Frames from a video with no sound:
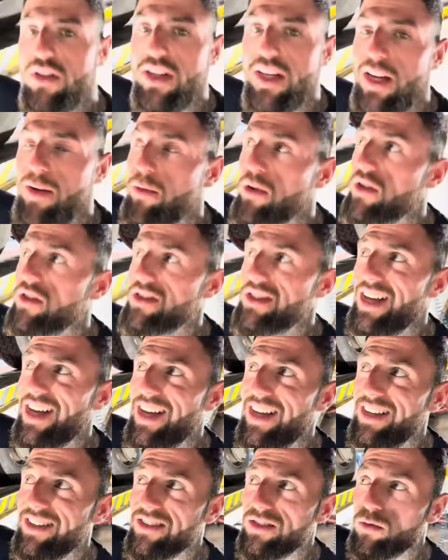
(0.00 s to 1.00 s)
there because
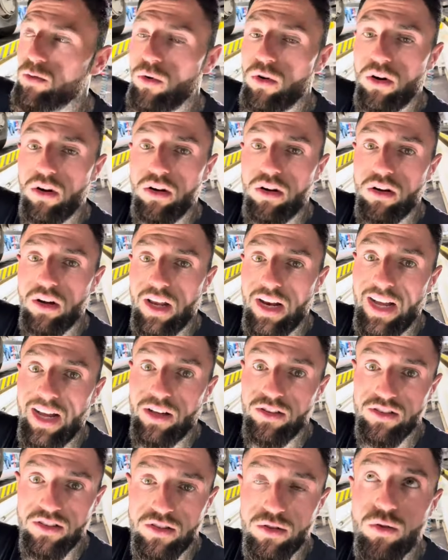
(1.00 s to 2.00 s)
that's what
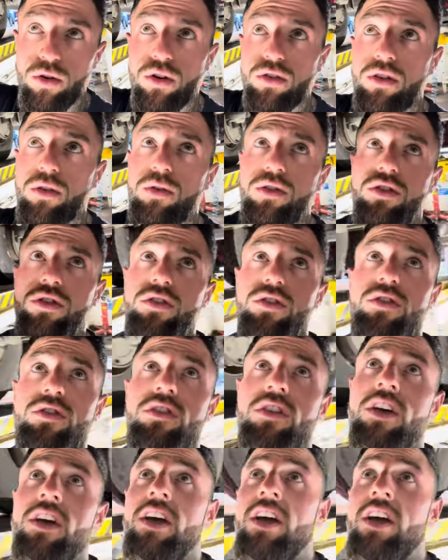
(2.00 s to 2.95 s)
allows it to auto adjust.